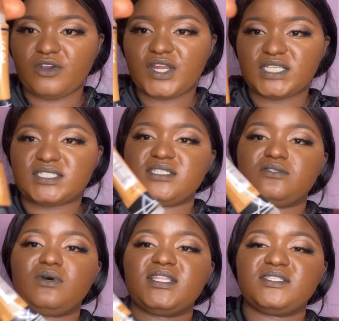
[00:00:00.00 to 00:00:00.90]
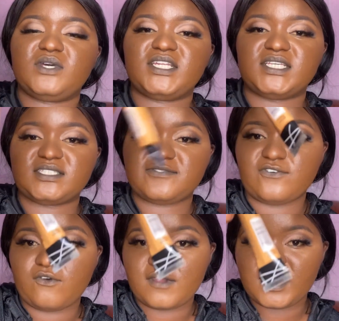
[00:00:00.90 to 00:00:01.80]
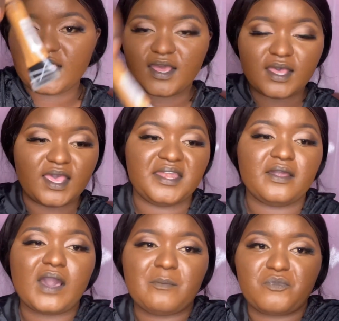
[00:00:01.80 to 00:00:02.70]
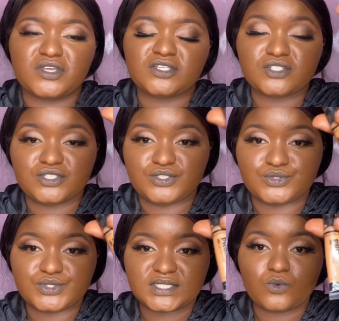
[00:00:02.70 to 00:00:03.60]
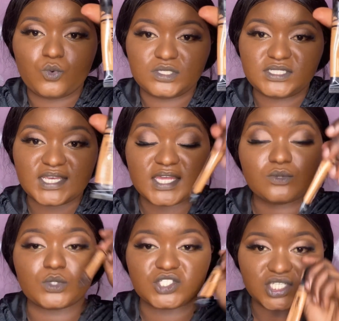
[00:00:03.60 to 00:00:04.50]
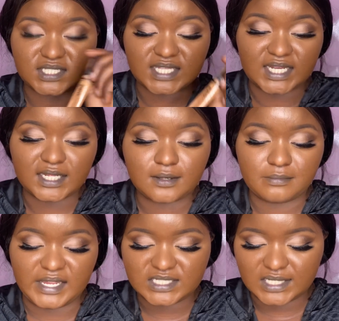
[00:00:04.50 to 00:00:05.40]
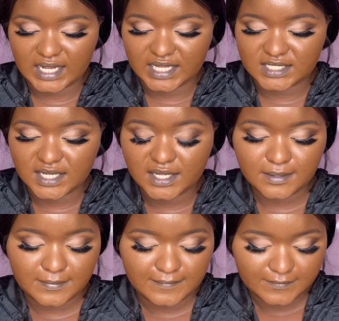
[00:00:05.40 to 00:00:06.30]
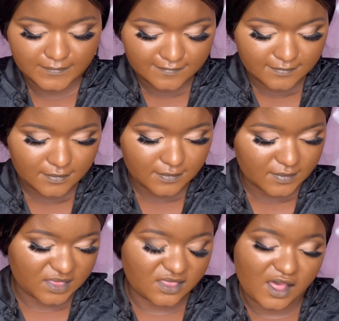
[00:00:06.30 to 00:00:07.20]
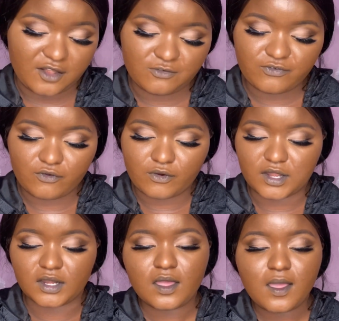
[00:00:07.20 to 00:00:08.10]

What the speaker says: is this one. This one is Fawn, and now I'm going to use Cool Tan, which is a little bit lighter than Fawn.